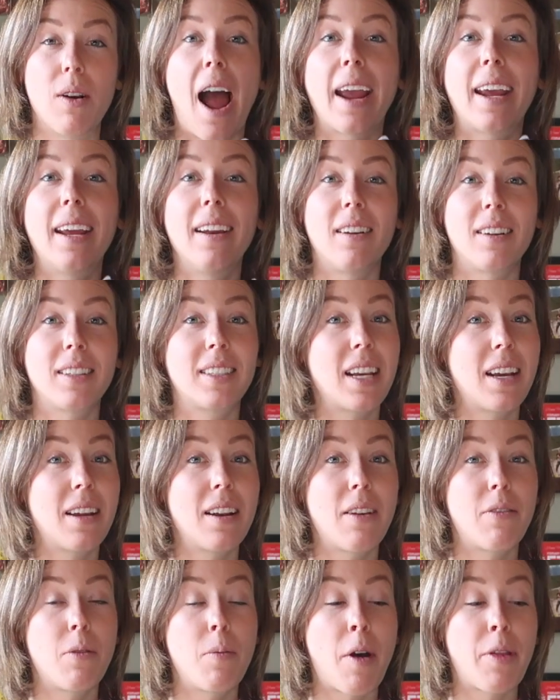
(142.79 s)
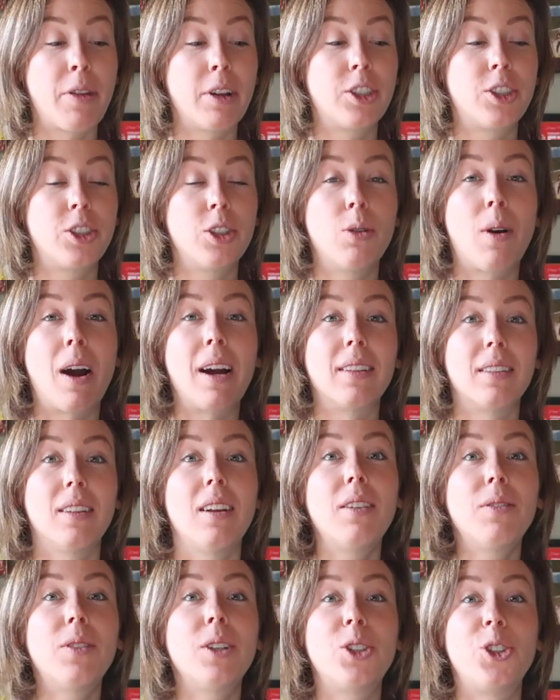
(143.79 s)
I cannot say enough about this shoe. I
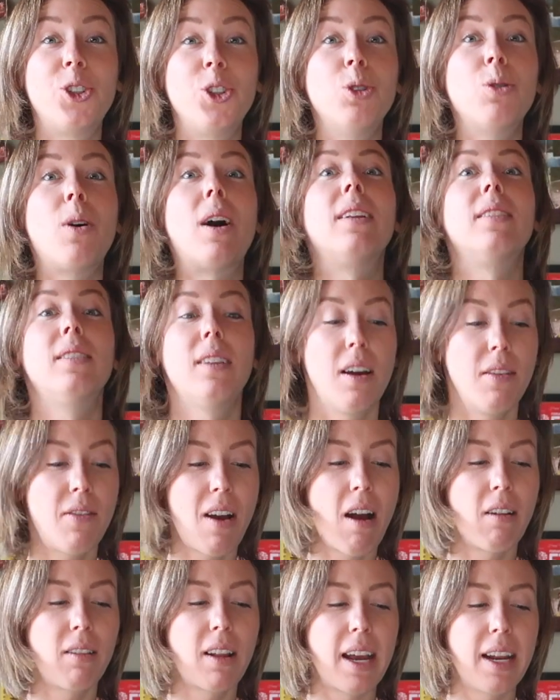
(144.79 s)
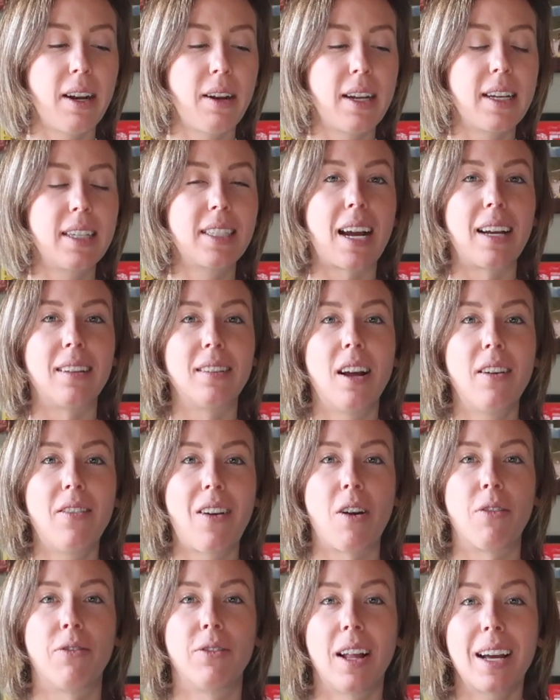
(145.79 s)
love this shoe. I love how light it is. I love
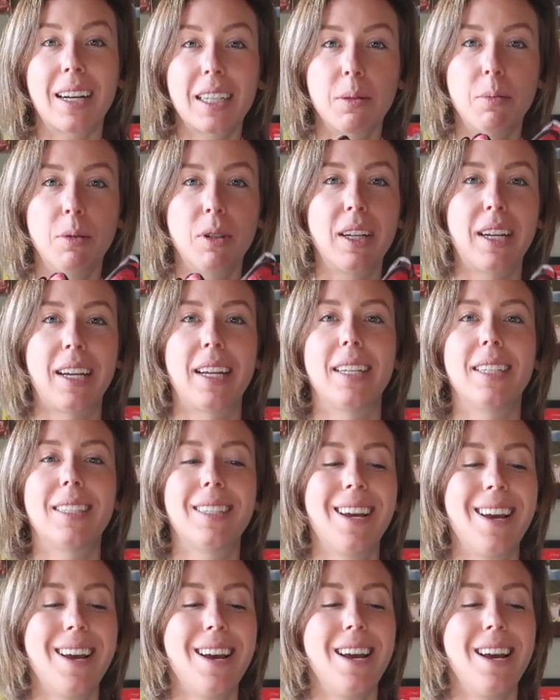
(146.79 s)
how flexible it is.